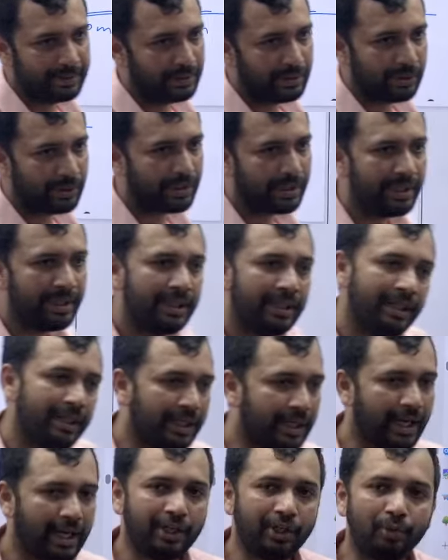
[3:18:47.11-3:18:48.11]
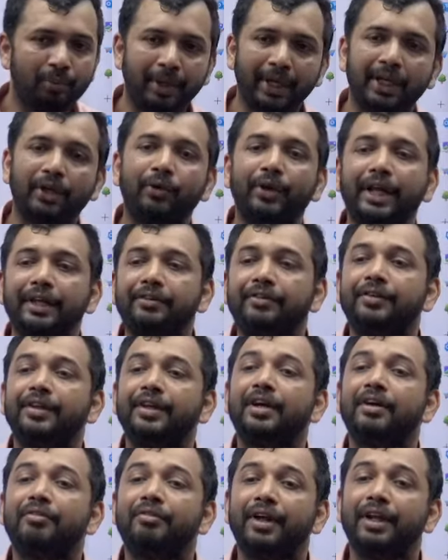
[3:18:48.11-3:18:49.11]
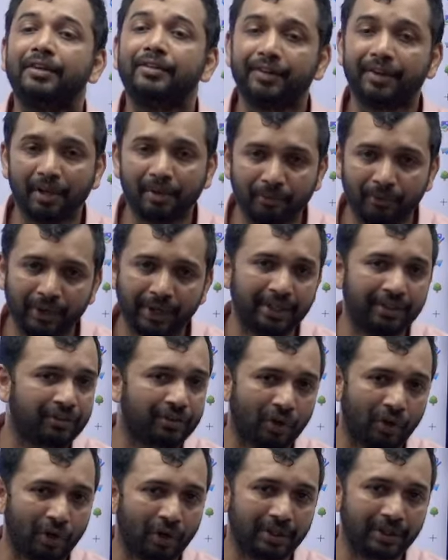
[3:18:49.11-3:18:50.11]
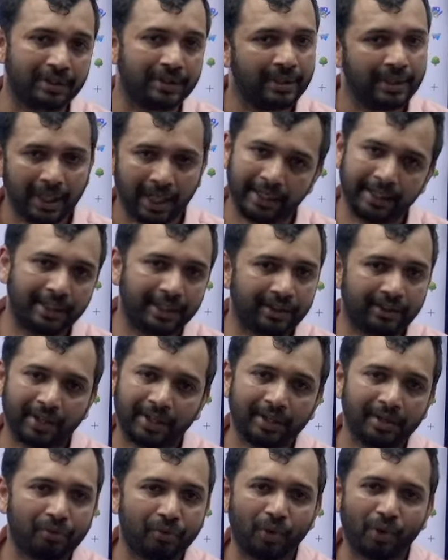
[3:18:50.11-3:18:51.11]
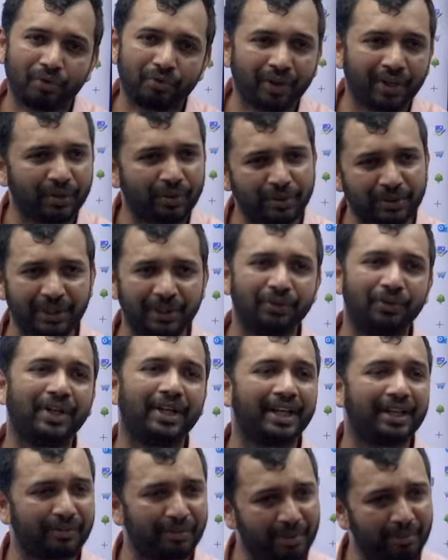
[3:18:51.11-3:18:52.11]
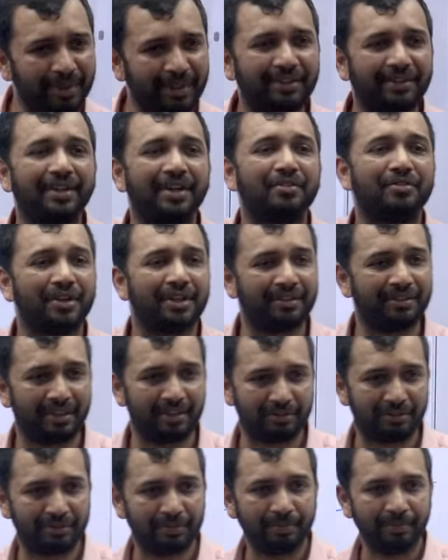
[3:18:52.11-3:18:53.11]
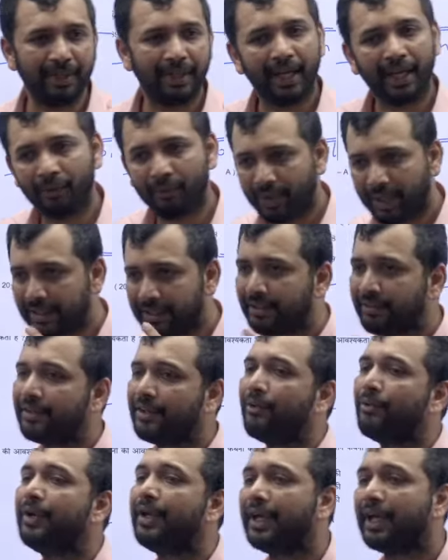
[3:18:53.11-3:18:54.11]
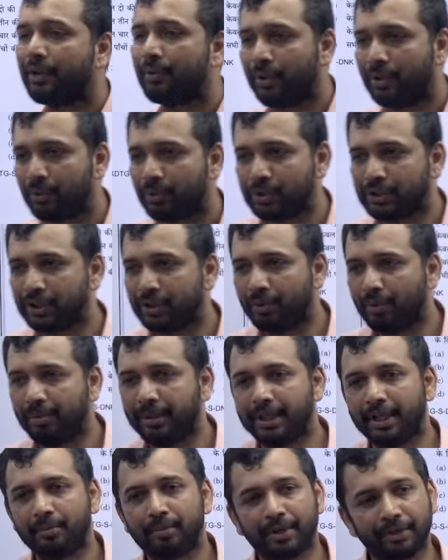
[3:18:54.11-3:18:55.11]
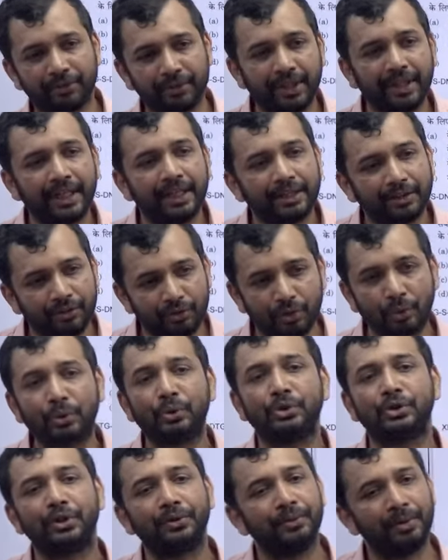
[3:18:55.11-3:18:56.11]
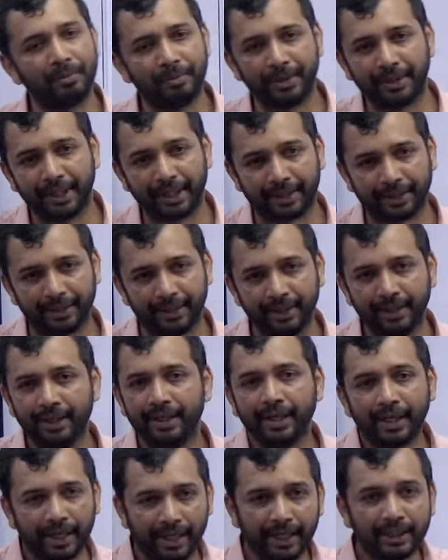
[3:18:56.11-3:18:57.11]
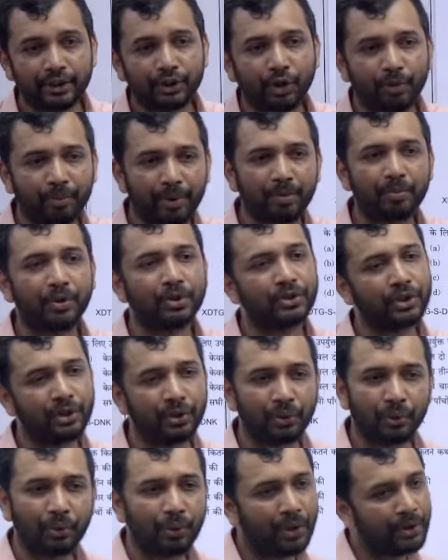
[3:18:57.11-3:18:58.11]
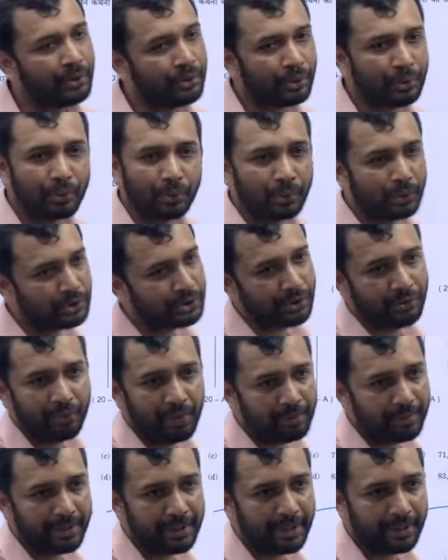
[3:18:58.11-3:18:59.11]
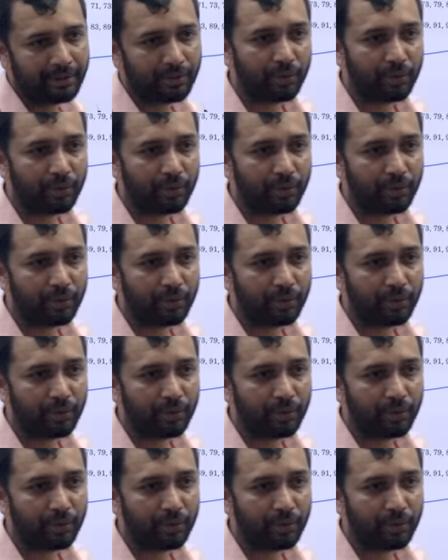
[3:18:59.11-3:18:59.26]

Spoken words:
Okay, try to make your HCF, LCM very strong. And these are the 4-5 questions you will get from HCF itself. Averages every year one question will be there. Percentages 2 question will be there. Ratio proportion 2-1-2-2 question will be there.